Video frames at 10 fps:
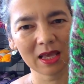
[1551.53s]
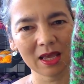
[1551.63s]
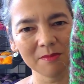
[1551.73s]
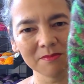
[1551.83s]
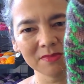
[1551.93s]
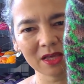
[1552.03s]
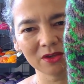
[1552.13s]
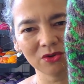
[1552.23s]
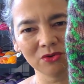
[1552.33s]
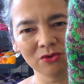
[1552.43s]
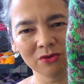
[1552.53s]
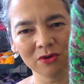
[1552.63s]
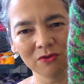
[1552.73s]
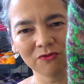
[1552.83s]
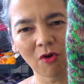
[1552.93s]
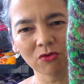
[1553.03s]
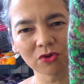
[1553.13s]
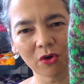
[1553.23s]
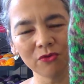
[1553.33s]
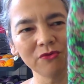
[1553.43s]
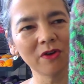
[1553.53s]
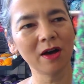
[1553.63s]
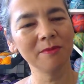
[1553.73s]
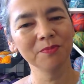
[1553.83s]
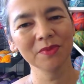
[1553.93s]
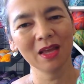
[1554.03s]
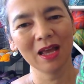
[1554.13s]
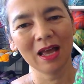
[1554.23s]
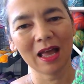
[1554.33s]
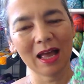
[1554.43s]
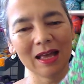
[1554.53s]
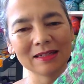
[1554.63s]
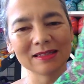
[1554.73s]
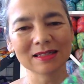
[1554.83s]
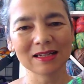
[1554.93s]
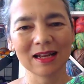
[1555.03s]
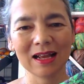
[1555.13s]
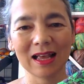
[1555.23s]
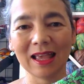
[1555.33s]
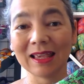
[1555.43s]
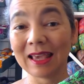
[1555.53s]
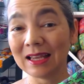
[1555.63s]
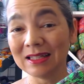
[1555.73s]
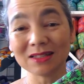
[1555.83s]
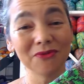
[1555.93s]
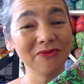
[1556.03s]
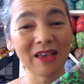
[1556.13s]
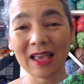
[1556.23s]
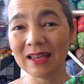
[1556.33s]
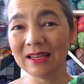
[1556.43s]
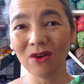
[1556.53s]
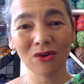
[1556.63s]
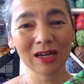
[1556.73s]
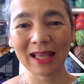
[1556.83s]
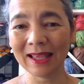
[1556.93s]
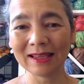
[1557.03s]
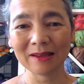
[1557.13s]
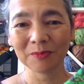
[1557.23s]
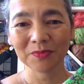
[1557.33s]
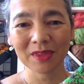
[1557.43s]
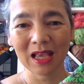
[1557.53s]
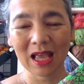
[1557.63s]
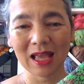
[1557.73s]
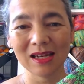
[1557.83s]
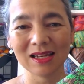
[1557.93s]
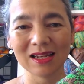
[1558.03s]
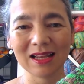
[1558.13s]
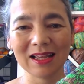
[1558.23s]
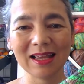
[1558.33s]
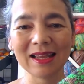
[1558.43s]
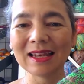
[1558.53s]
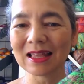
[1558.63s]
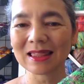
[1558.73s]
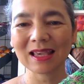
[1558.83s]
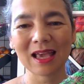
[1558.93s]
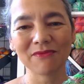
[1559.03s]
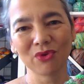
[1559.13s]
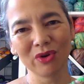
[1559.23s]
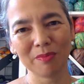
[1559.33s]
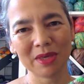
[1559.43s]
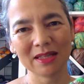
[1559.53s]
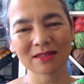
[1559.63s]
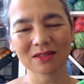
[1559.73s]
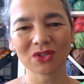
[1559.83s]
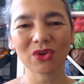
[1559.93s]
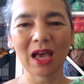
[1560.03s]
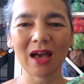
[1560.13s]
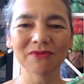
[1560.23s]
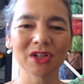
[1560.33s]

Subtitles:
that you fold over. And again, it's a fairly long leg and nothing ever repeats. So you have